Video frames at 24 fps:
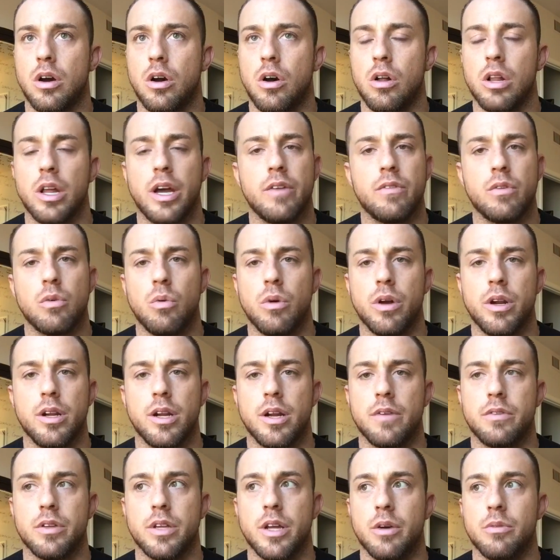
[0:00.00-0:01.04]
all I ever wanted
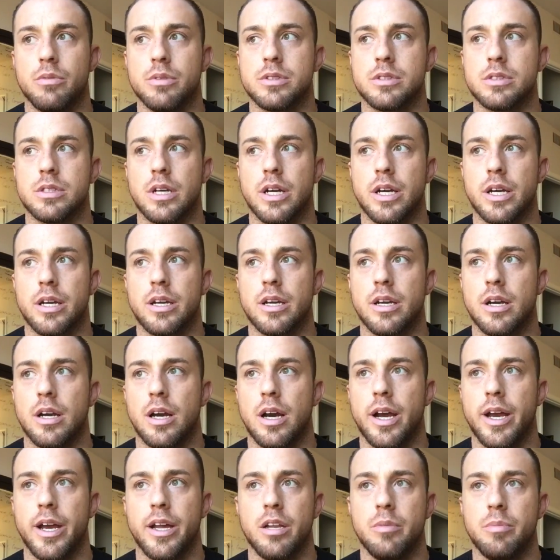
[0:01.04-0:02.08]
after that was like
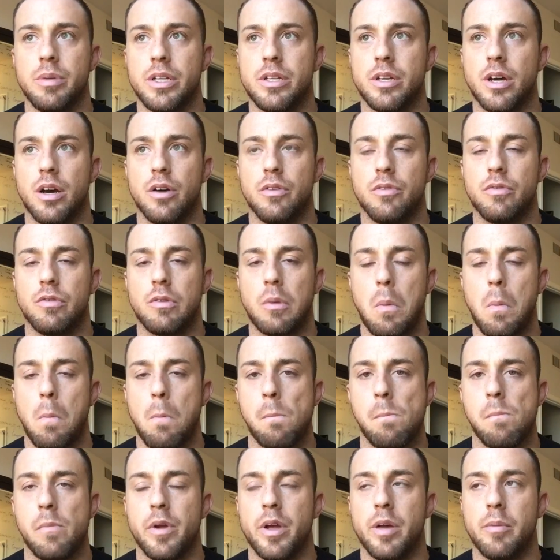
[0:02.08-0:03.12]
I had to be tough
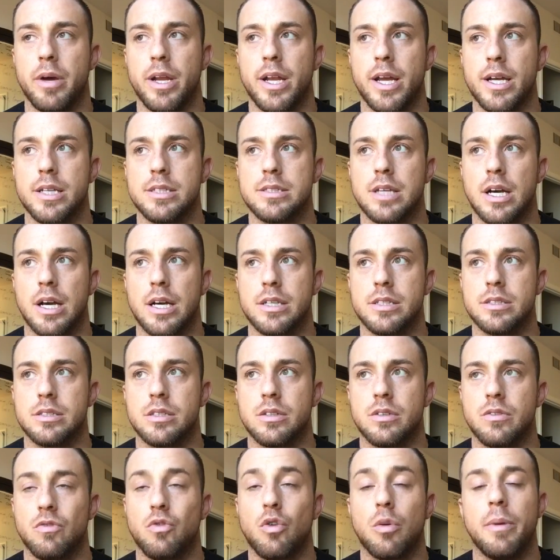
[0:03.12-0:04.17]
in my dad's eyes,
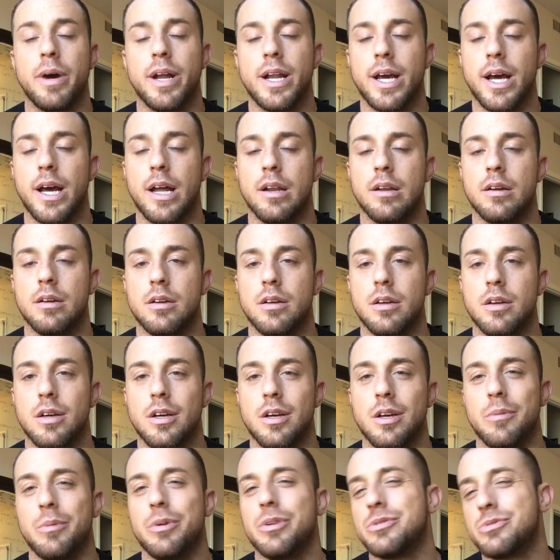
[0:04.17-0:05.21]
for my dad.
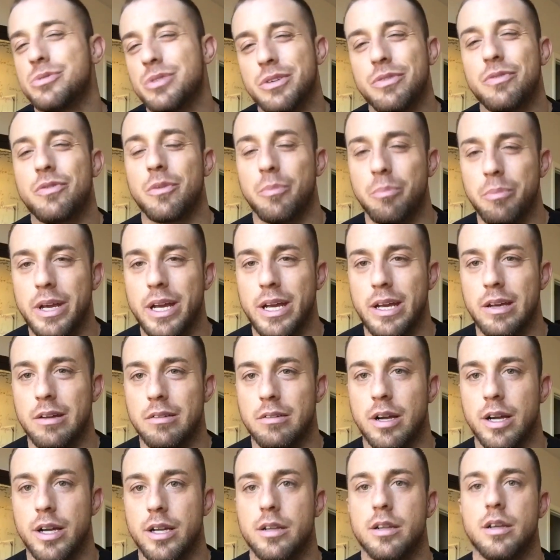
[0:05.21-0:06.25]
But it's really for me,
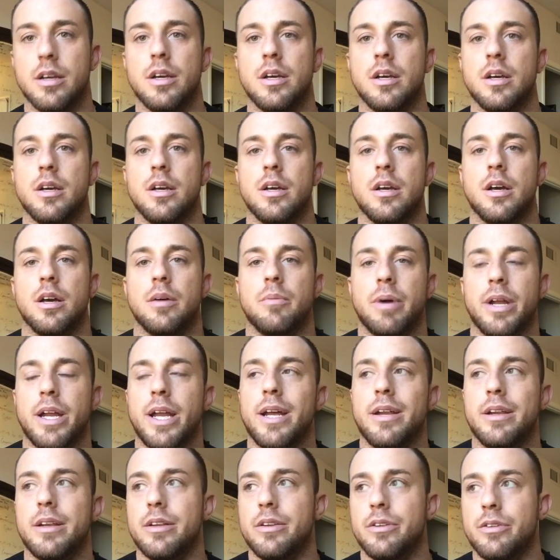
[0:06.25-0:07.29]
right? My
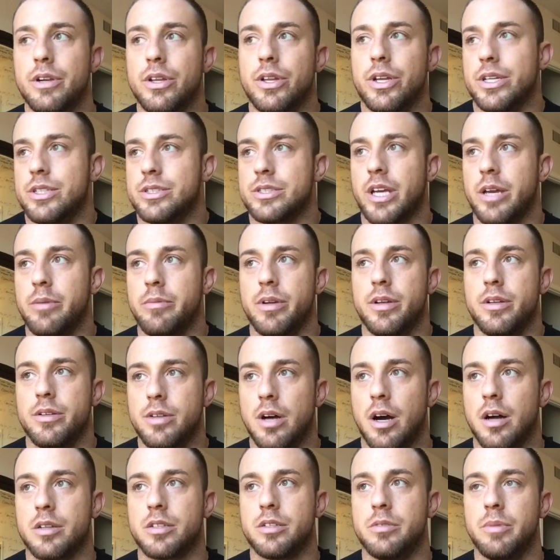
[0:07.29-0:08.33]
dad didn't do anything. He just came in and
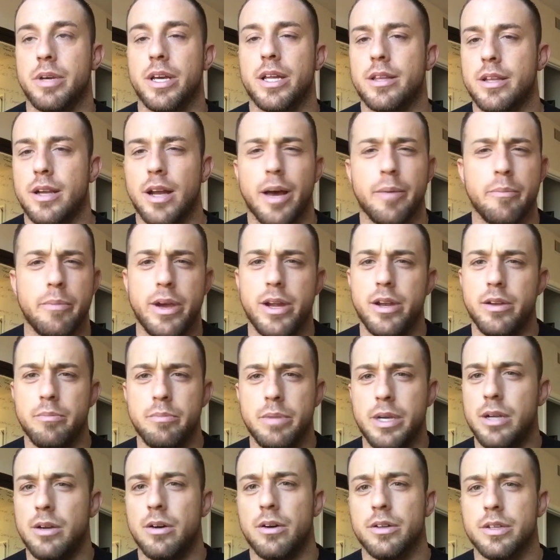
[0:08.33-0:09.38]
talked to me, and then I made it
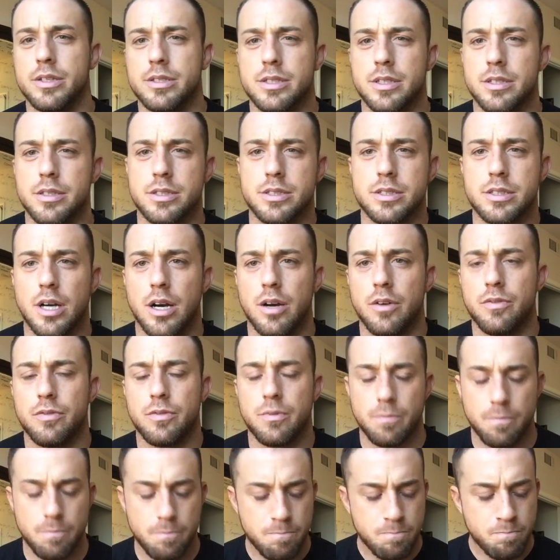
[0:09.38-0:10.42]
mean all this other stuff.
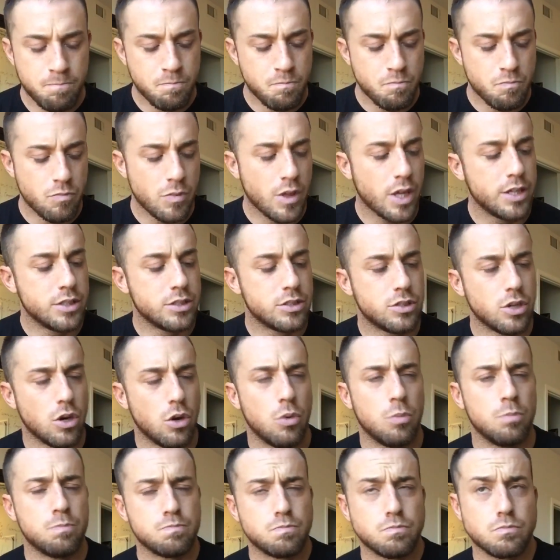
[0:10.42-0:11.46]
And
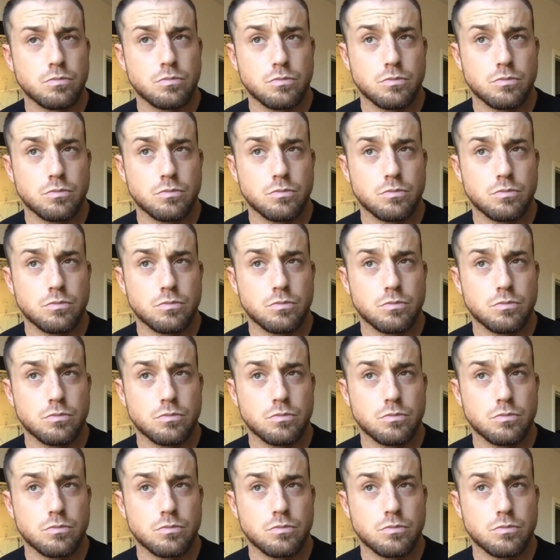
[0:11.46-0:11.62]
so